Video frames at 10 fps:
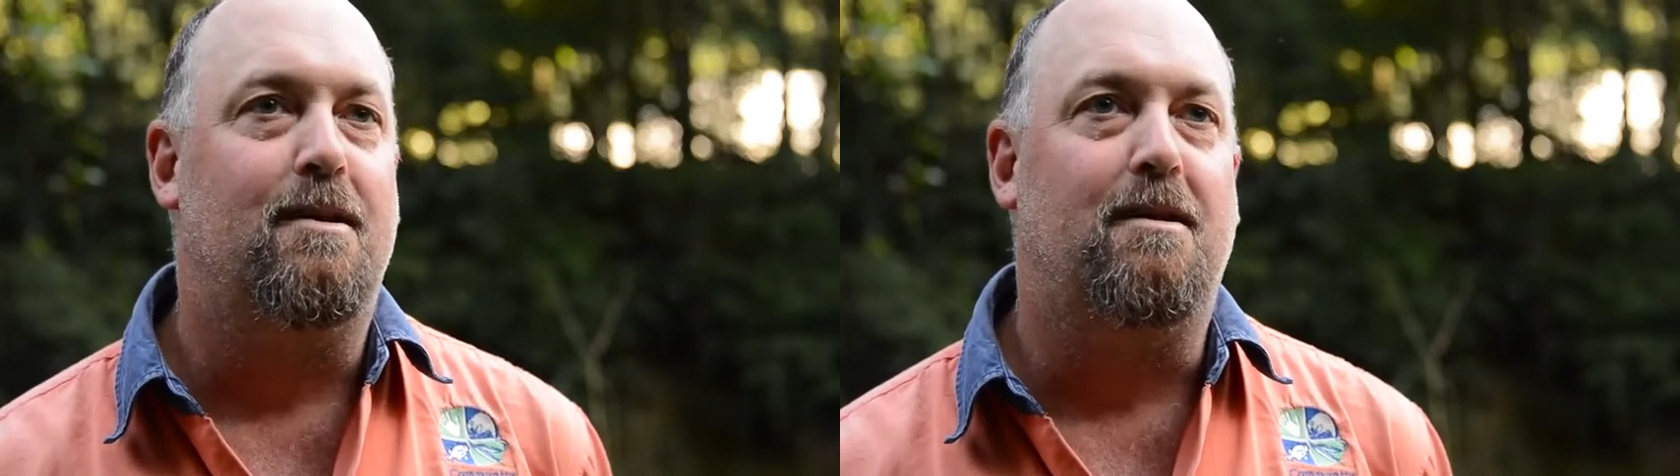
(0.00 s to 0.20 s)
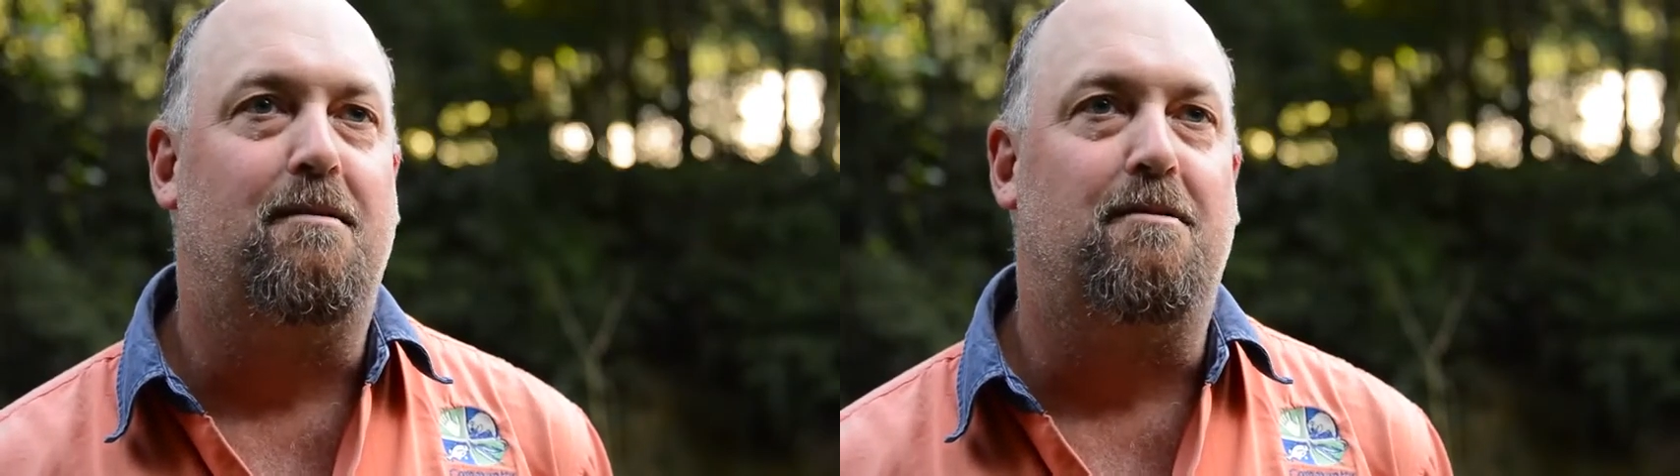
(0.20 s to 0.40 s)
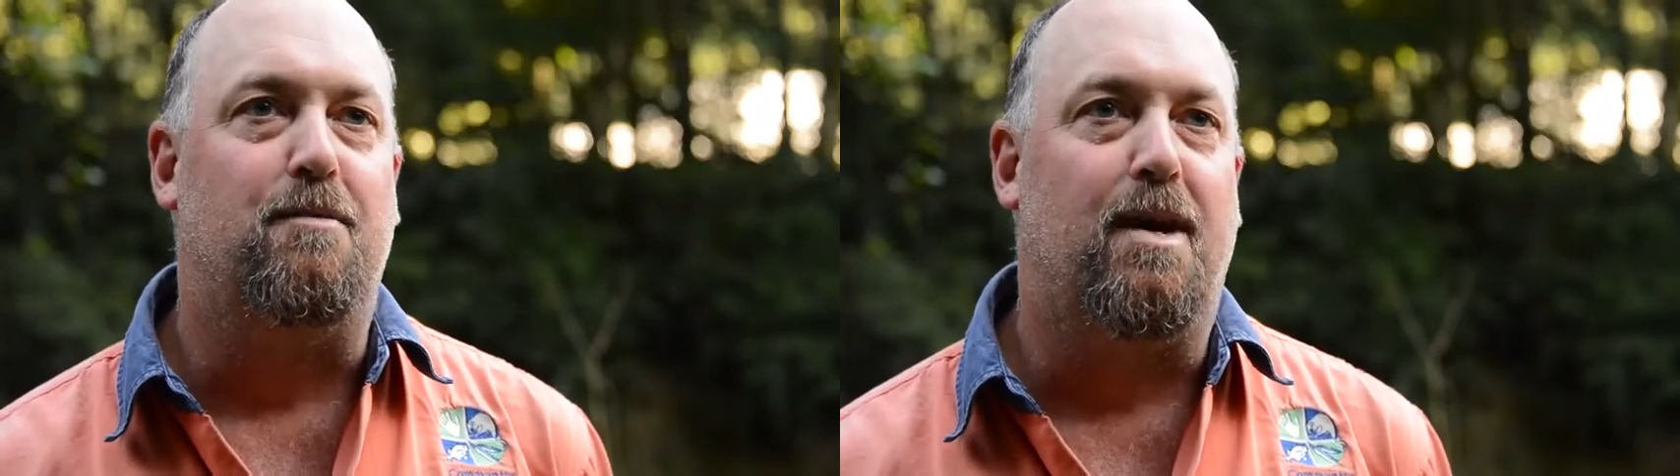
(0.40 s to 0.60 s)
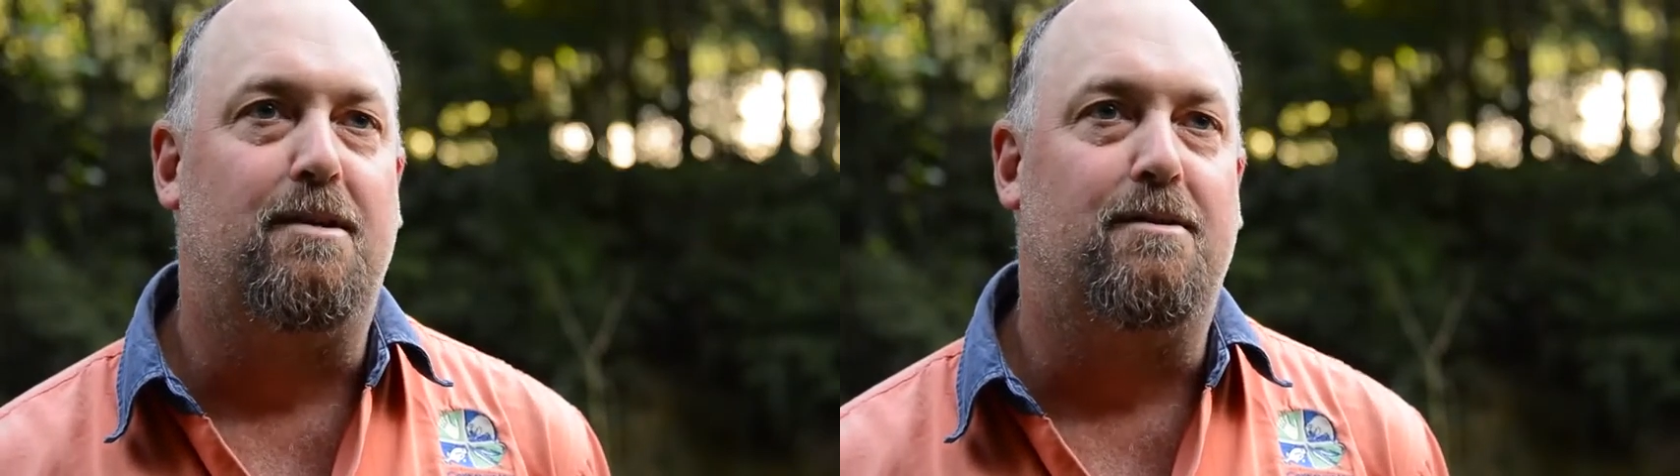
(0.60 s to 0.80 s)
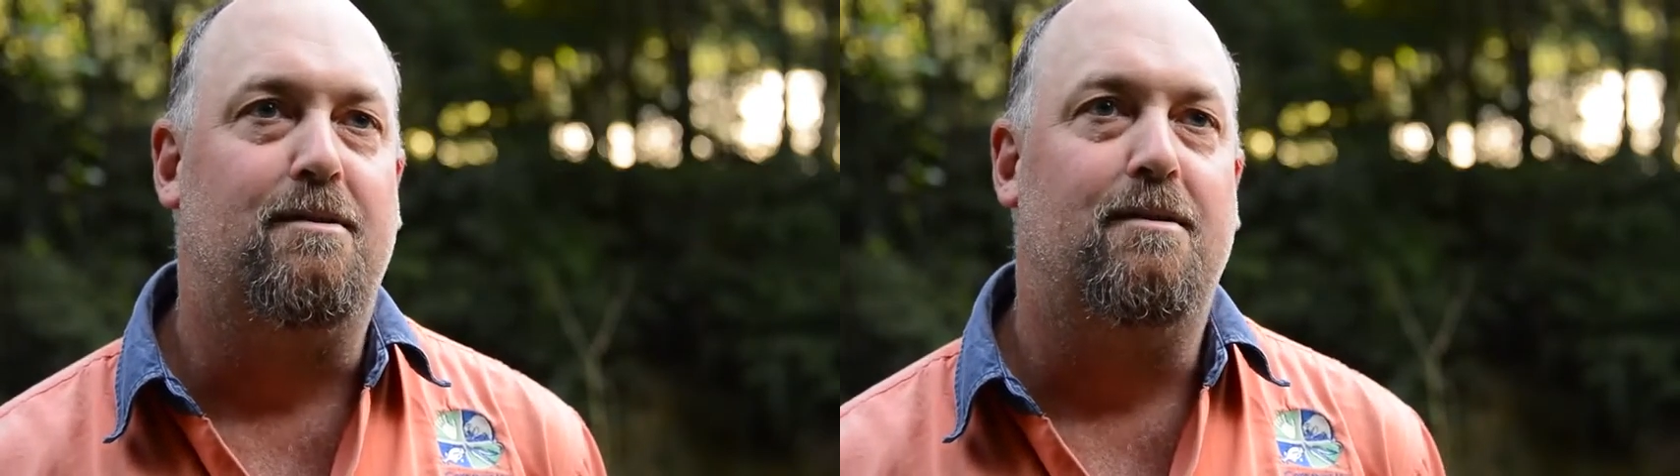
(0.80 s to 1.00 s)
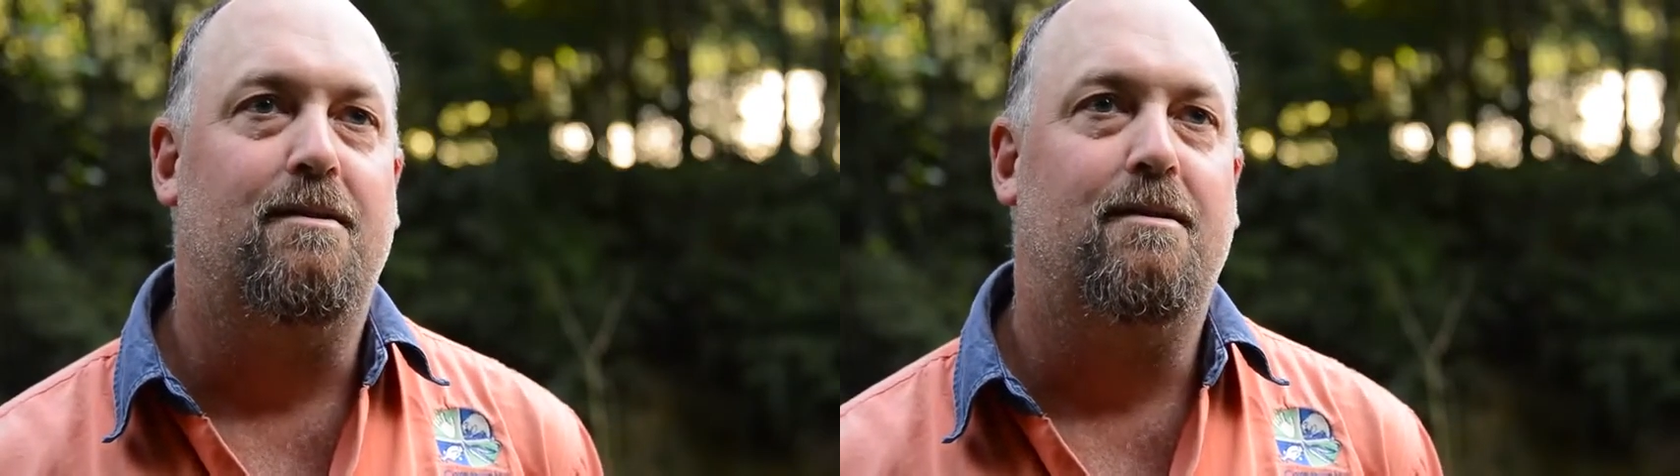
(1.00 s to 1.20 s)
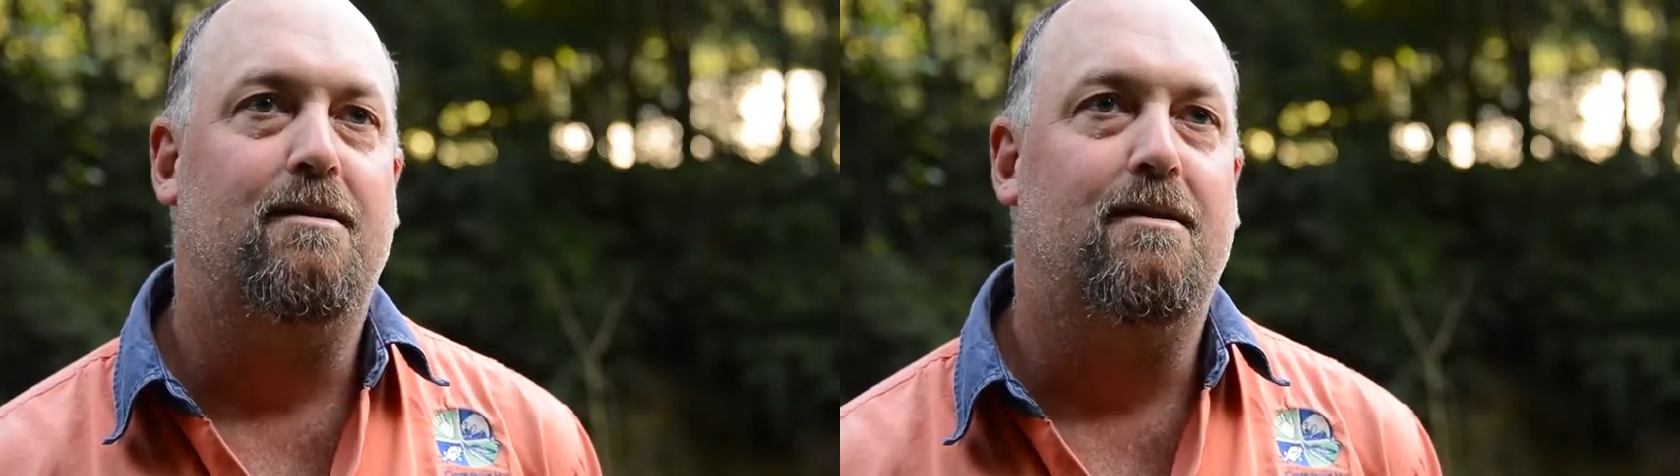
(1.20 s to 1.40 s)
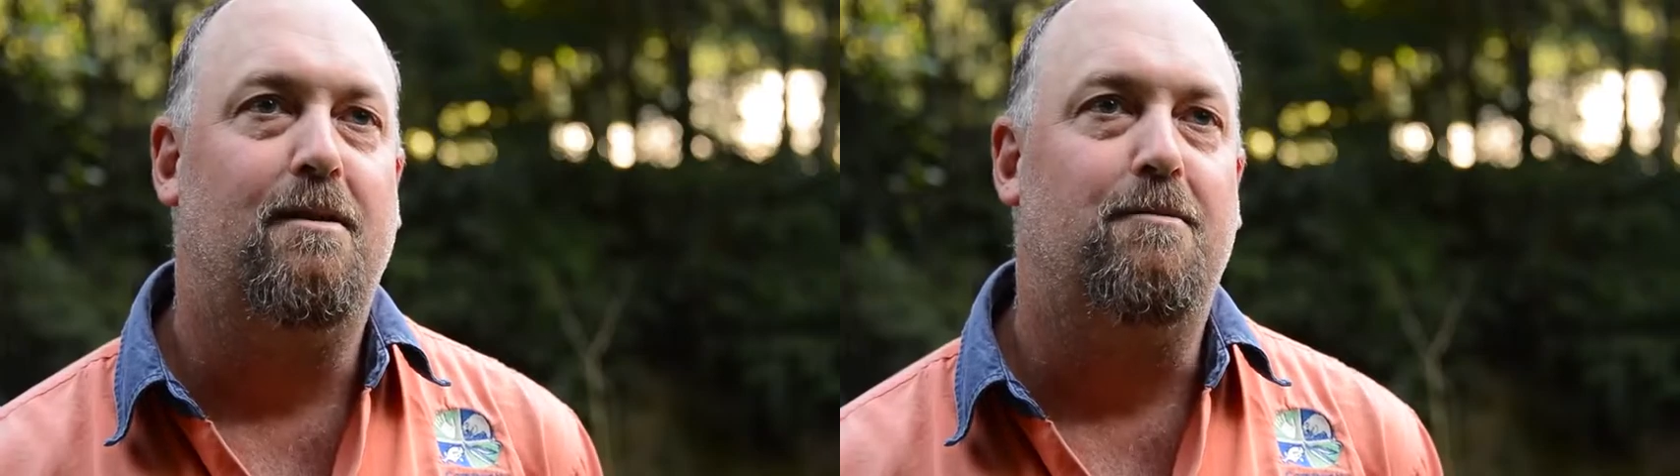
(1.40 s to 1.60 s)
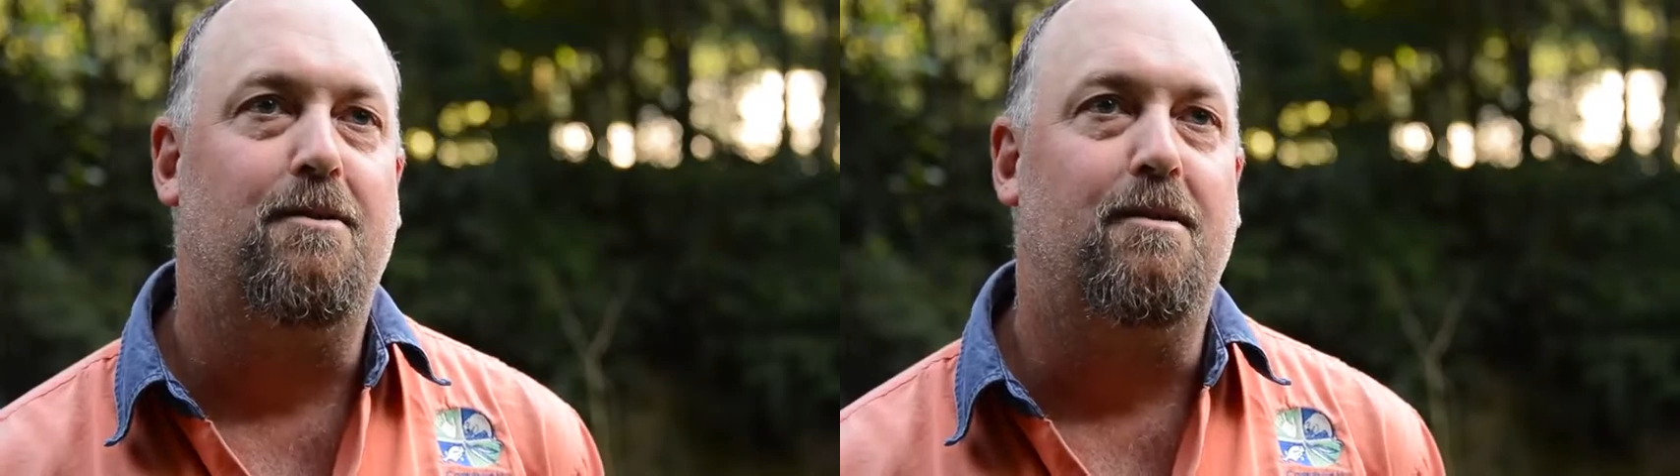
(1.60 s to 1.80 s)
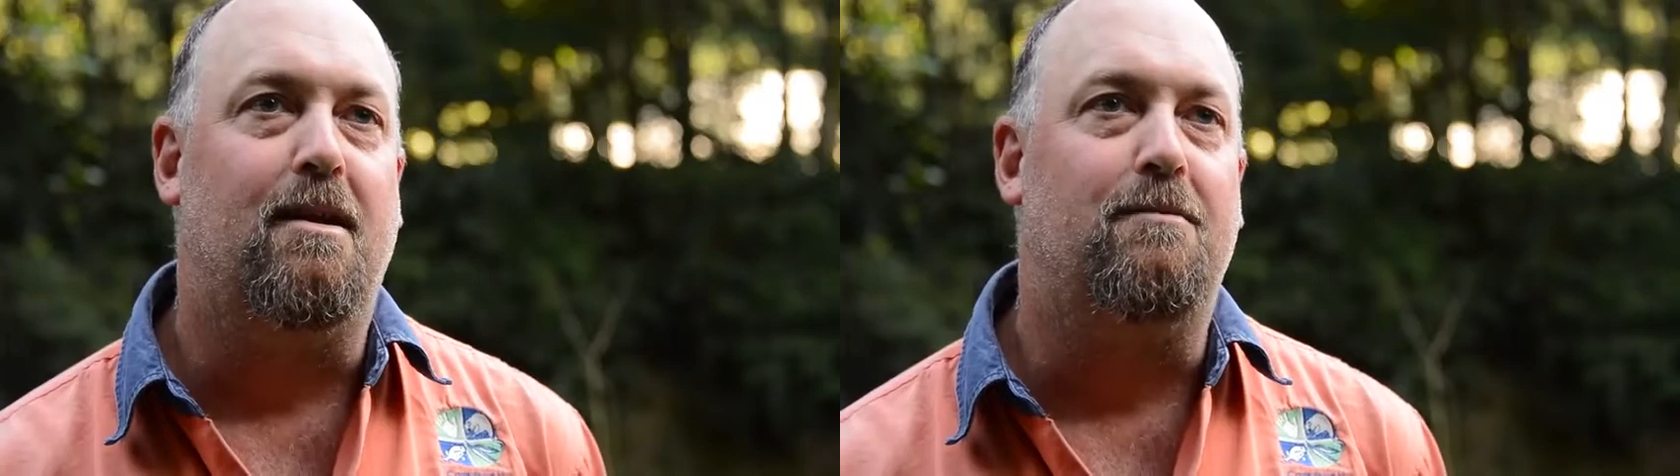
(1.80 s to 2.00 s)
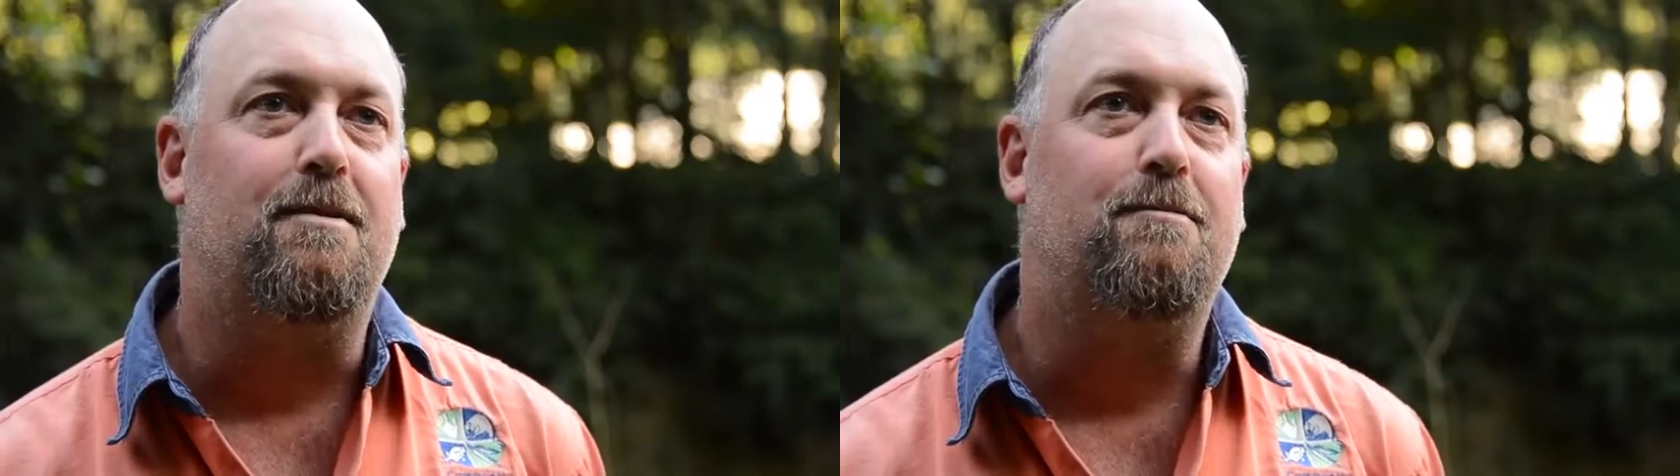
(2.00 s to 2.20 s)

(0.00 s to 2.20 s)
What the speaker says: it's just a passion. Absolutely love it.